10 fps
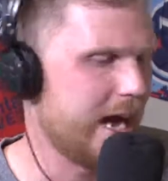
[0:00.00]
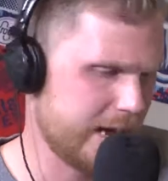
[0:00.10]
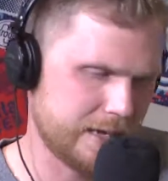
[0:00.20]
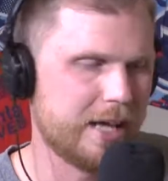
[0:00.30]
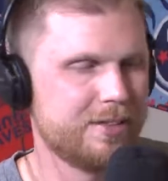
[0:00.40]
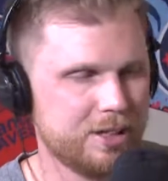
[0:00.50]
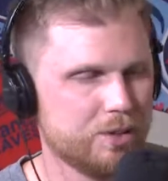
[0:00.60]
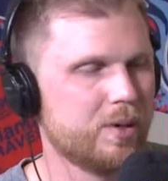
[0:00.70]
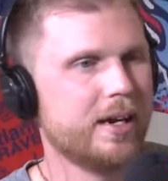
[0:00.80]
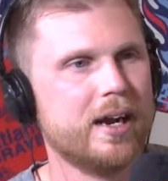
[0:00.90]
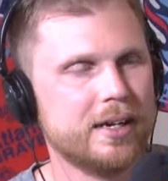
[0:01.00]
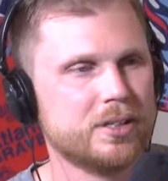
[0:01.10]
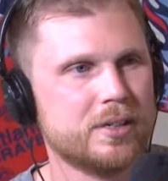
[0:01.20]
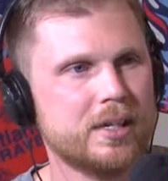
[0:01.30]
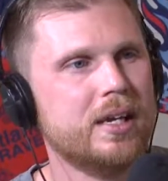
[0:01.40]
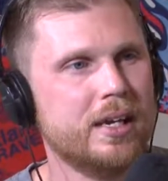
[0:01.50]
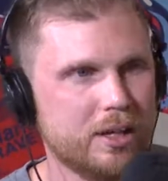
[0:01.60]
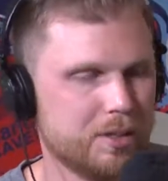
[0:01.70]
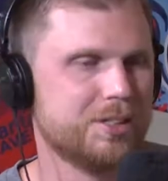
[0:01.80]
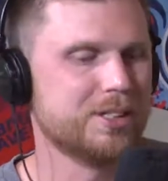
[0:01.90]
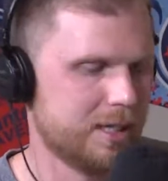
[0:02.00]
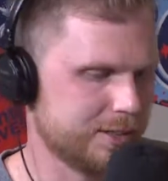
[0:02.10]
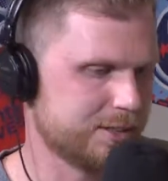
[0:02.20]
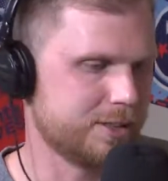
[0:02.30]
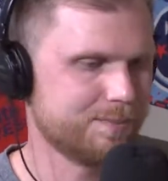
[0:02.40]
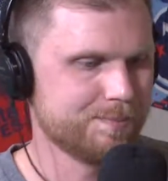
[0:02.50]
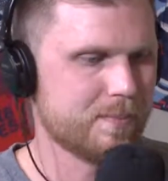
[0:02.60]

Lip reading: I think you're right. I agree. It hurts his legacy.